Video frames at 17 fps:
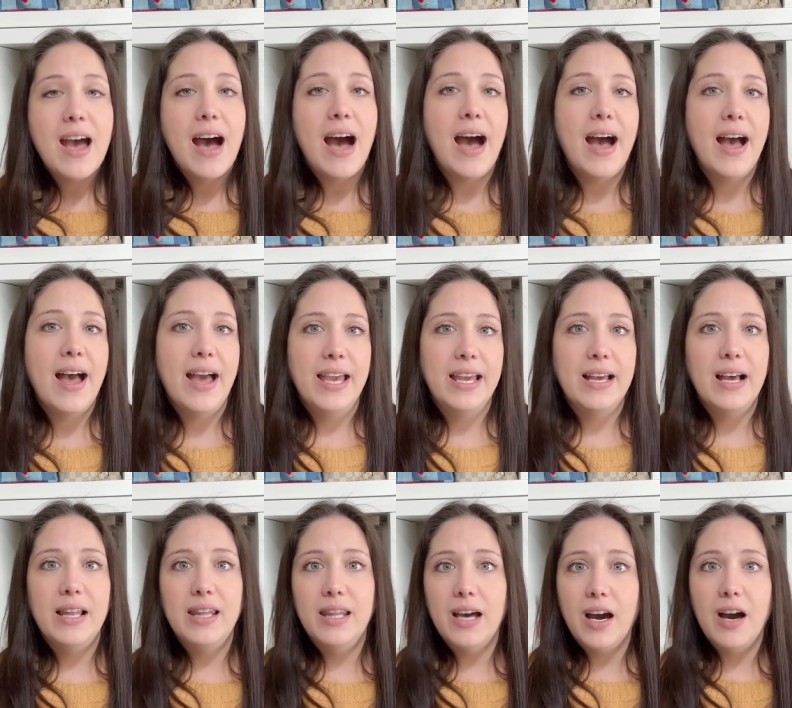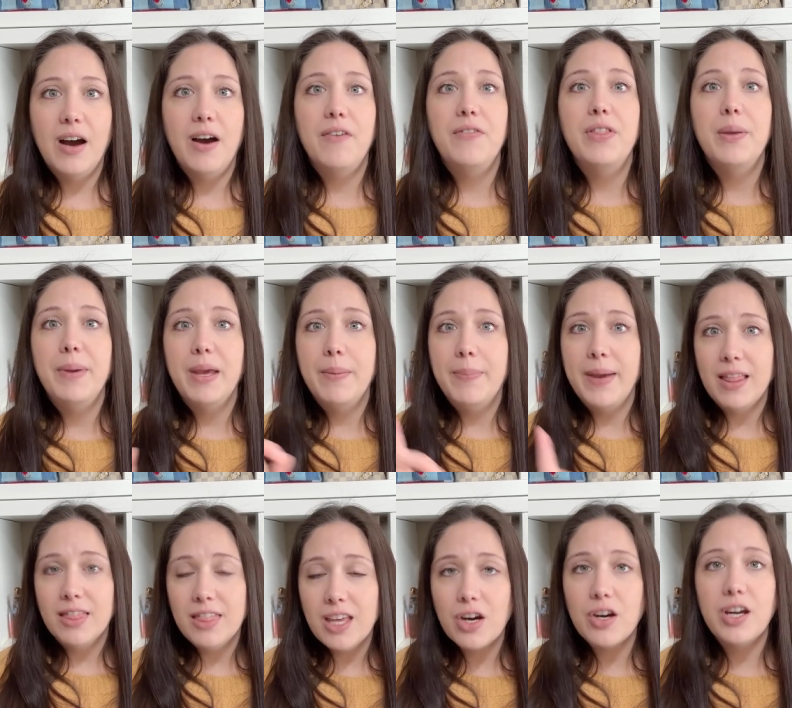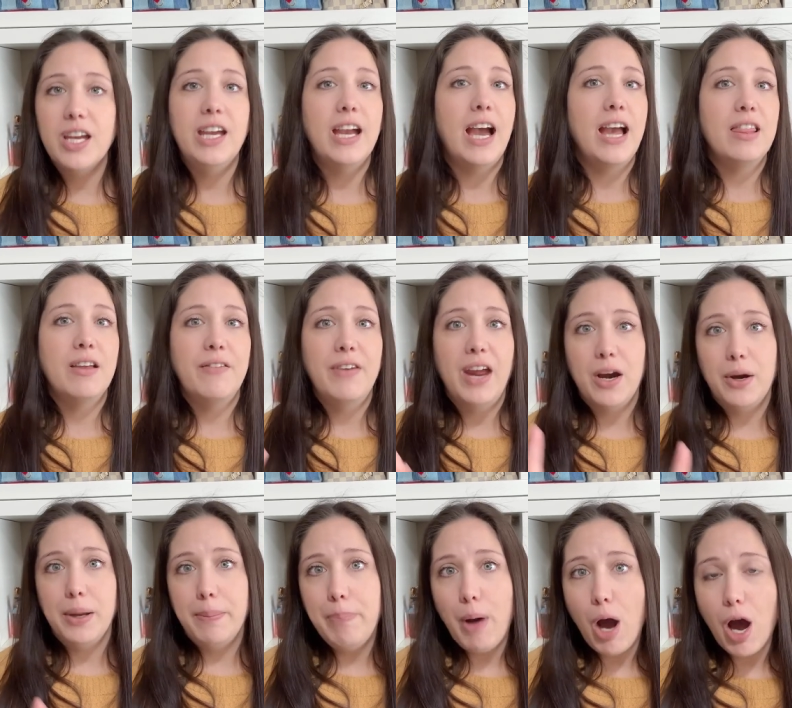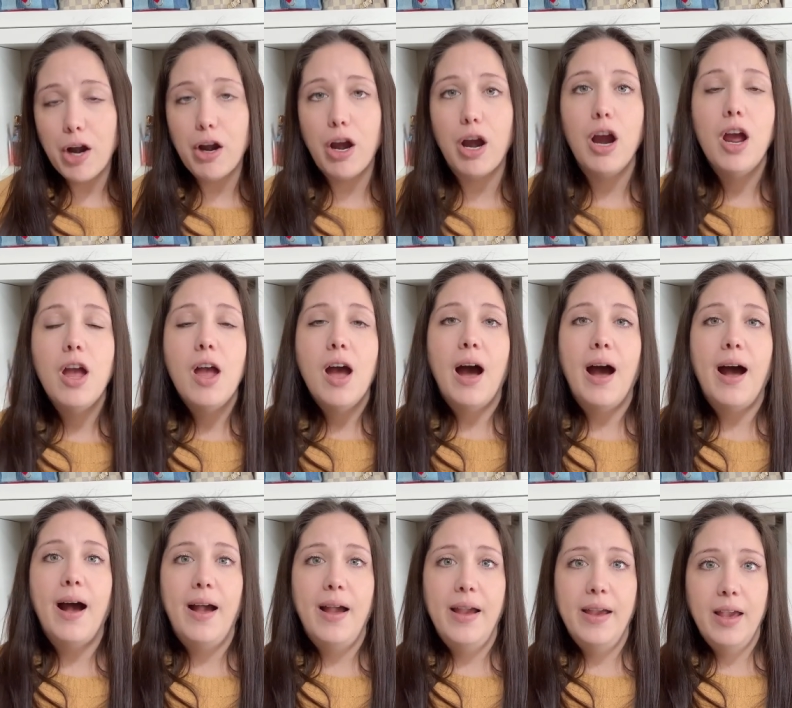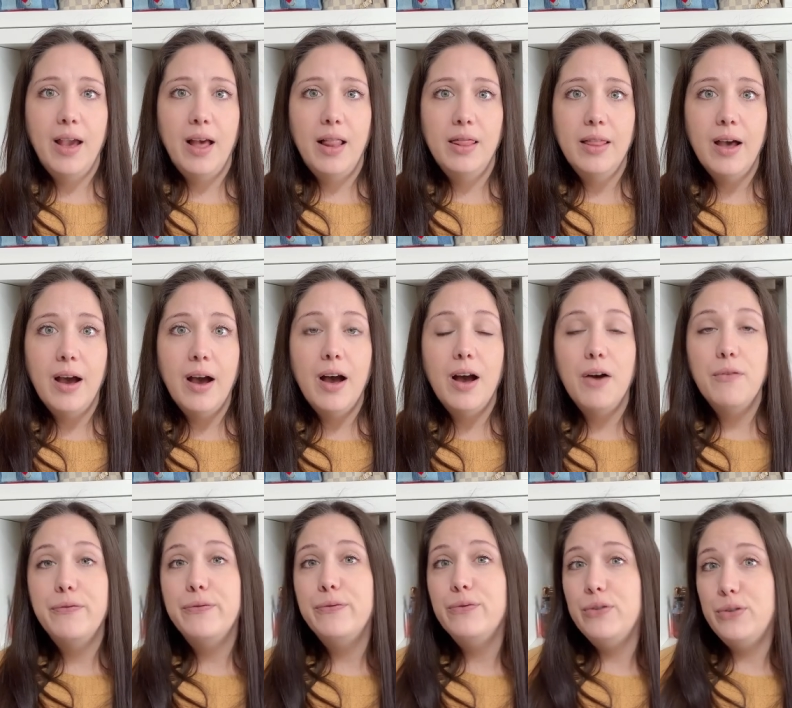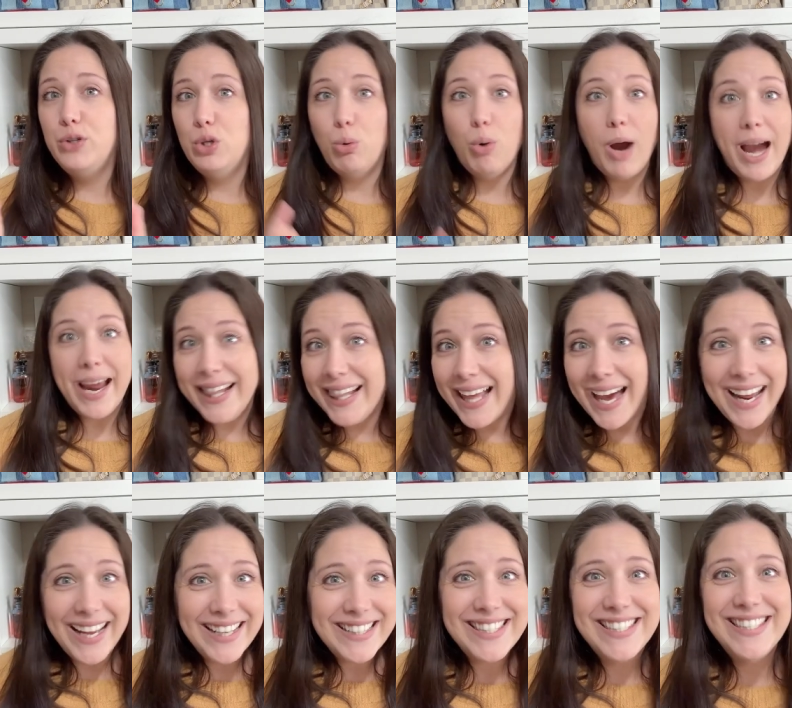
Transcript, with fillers: I love The Big Bang Theory. I love Harry Potter. I love Twilight.